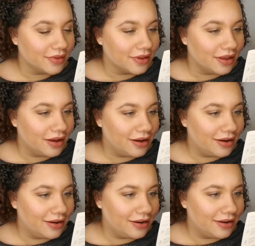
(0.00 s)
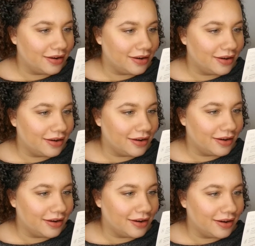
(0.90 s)

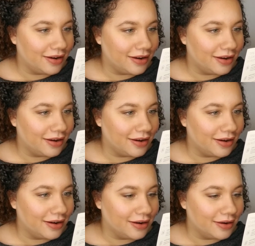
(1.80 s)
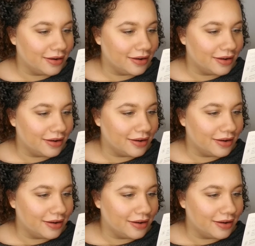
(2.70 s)
(silence)